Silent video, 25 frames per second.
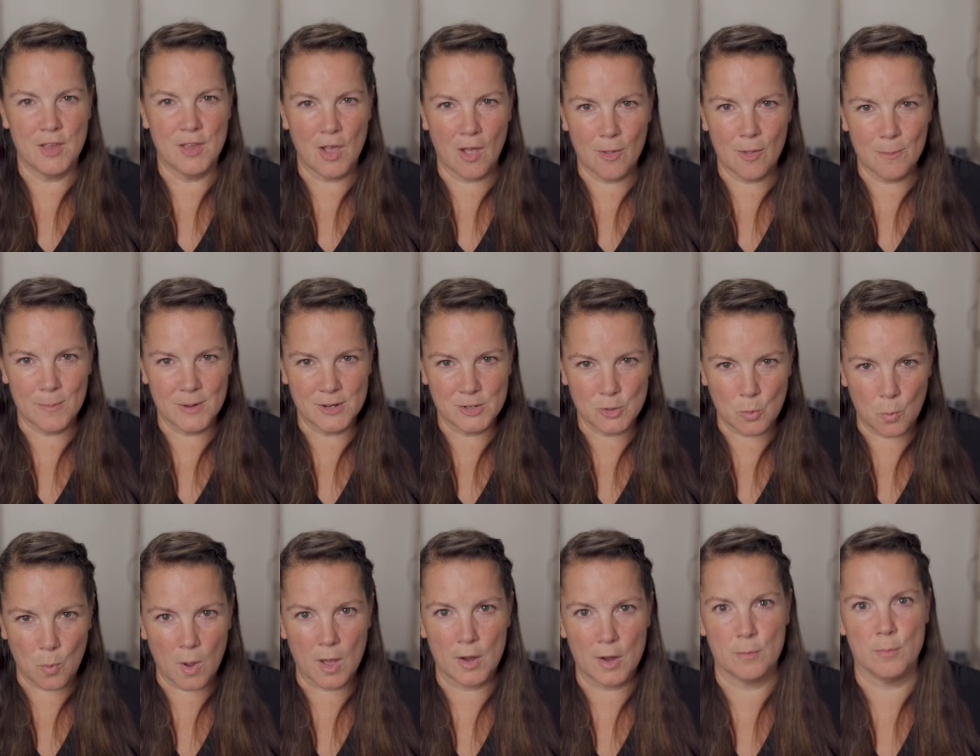y'all been
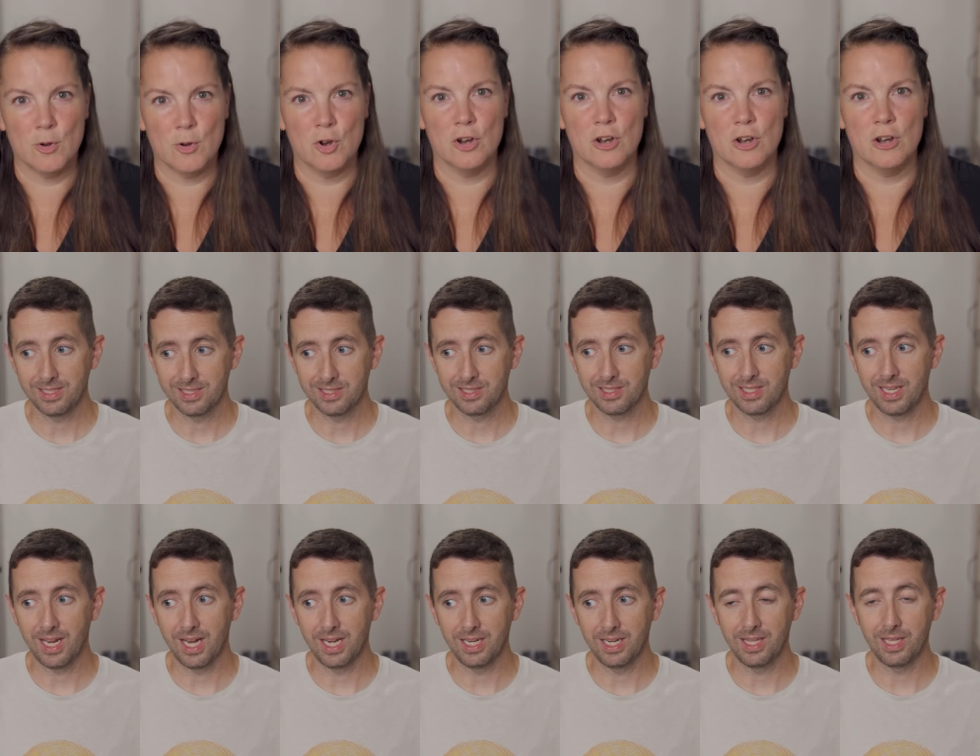to Whataburger? It's
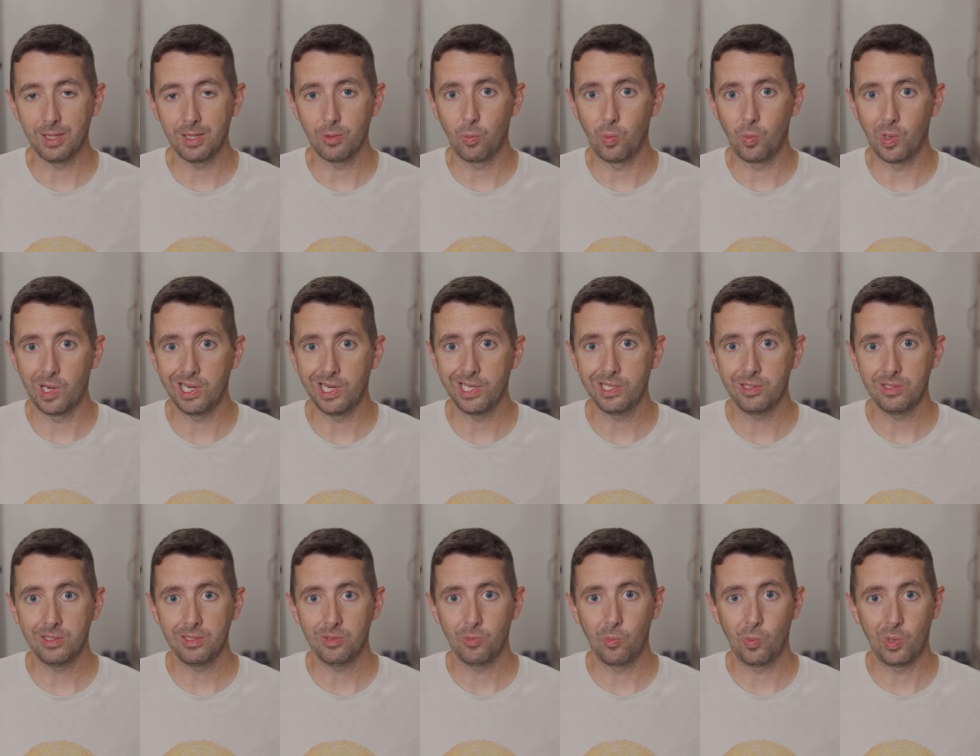kind of like what
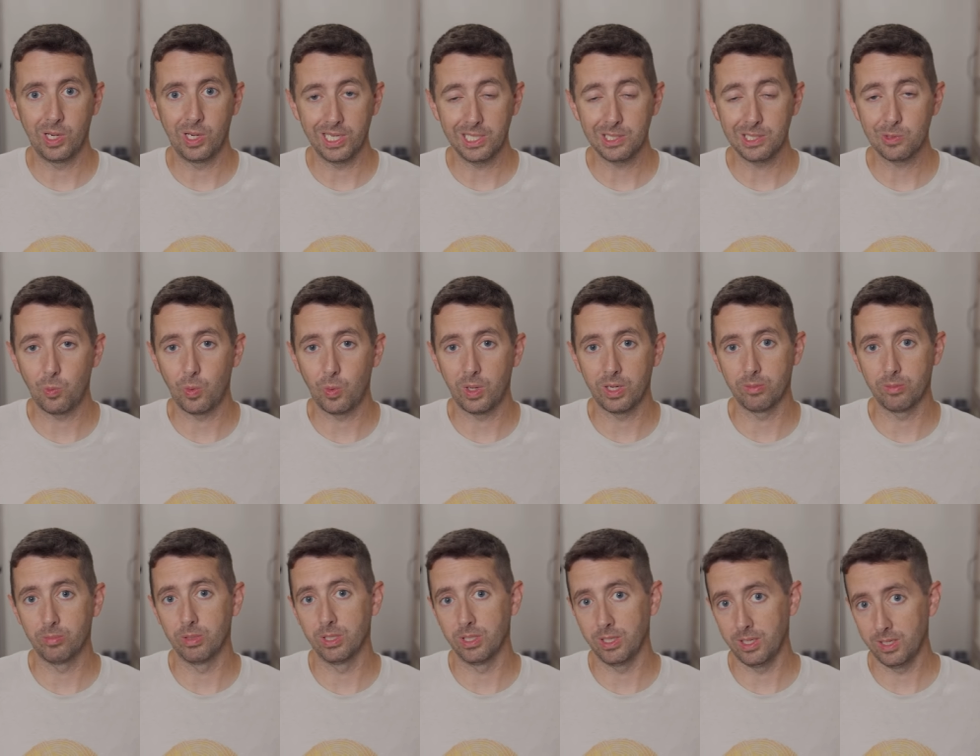a uh, what is
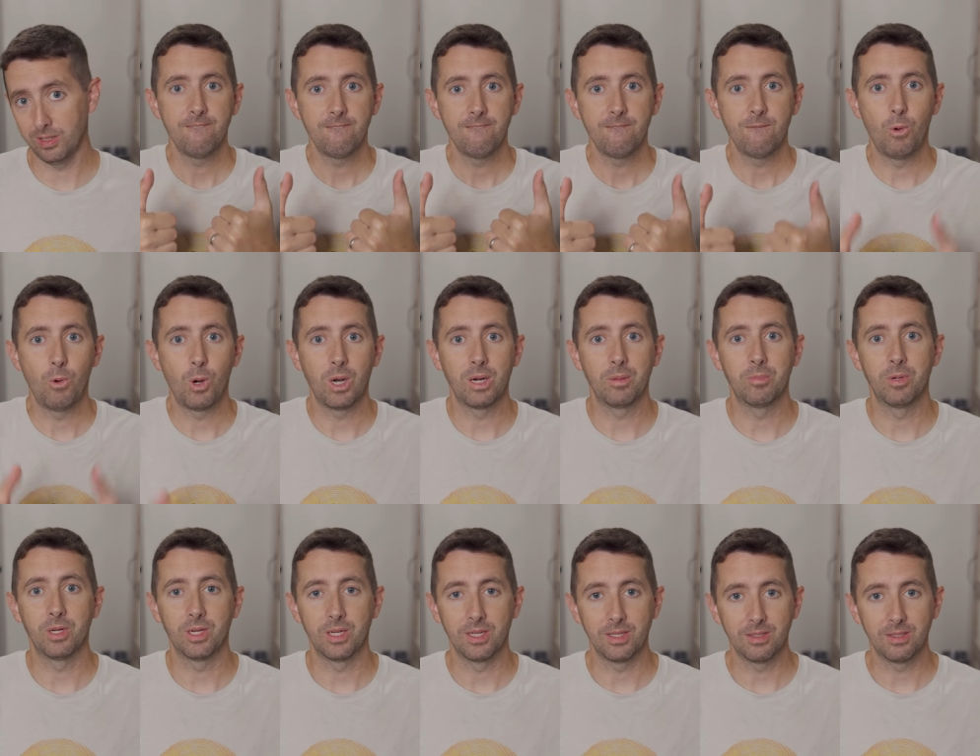Whataburger?
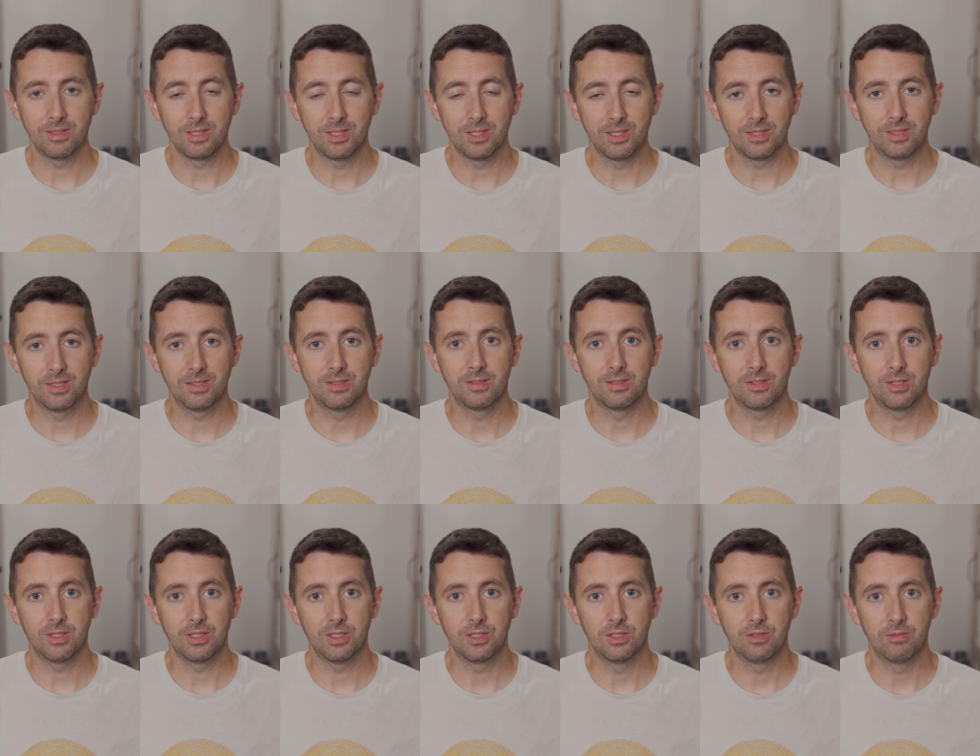Whataburger. Good
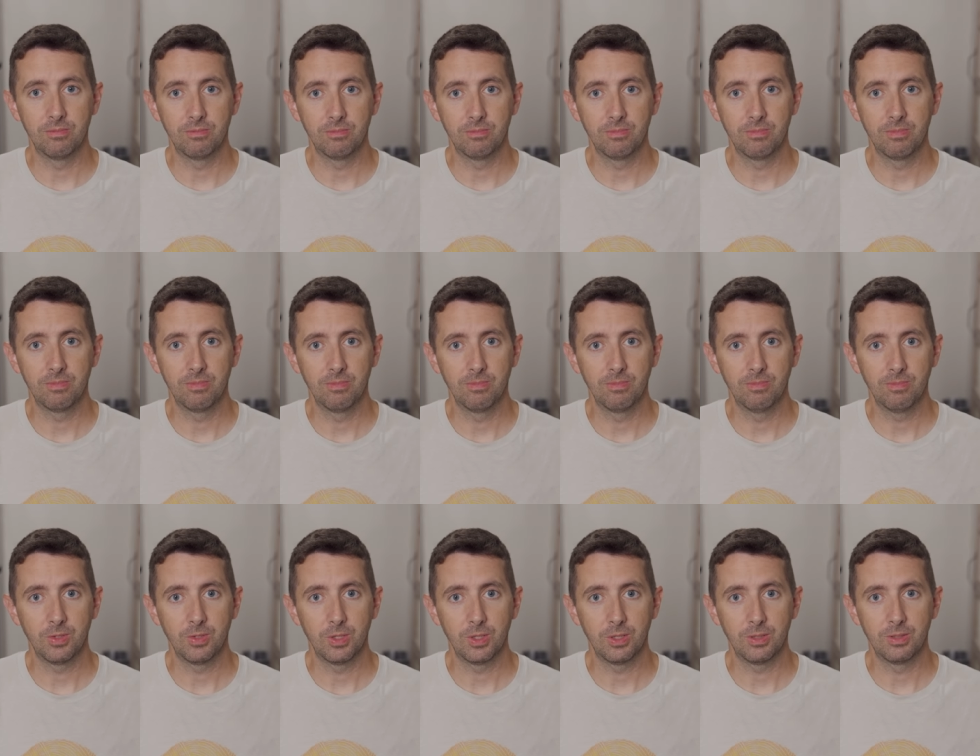good
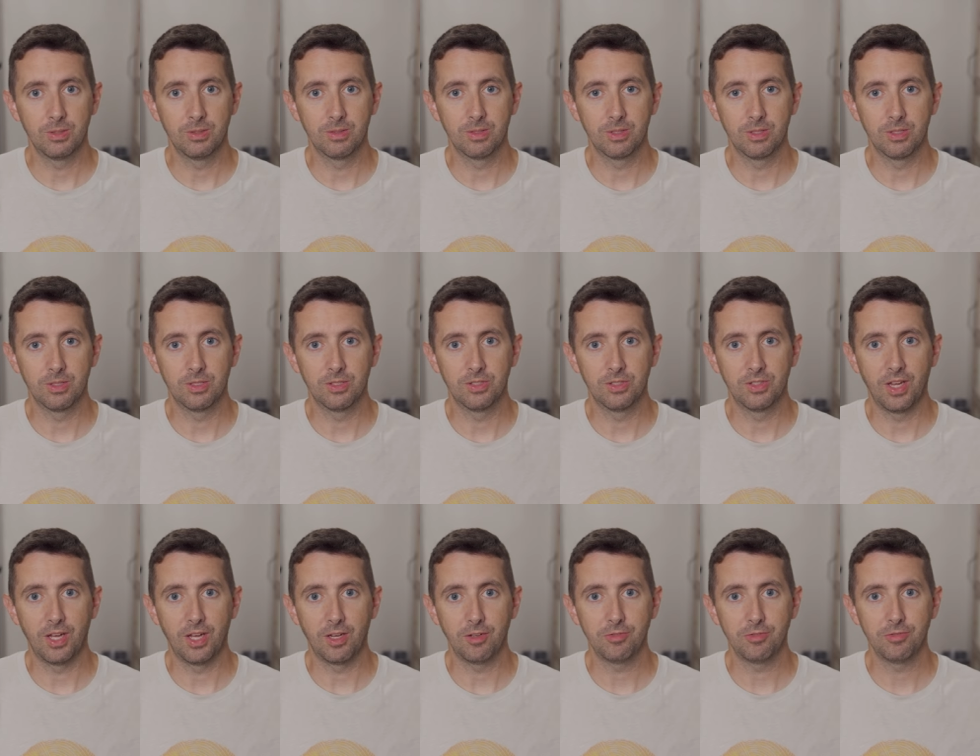good good
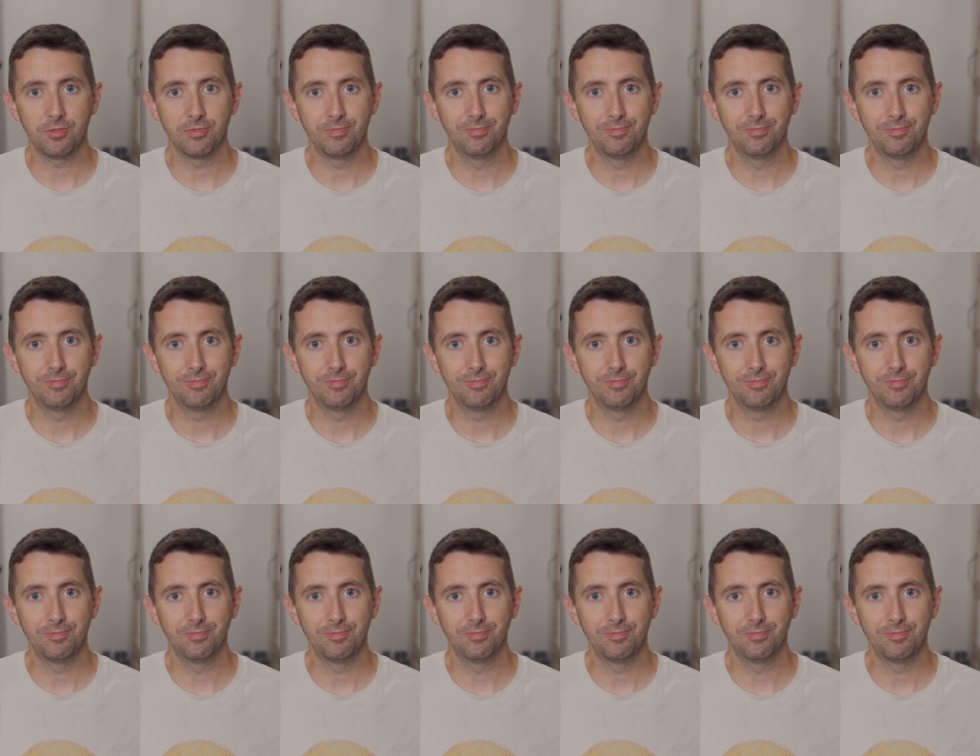stuff.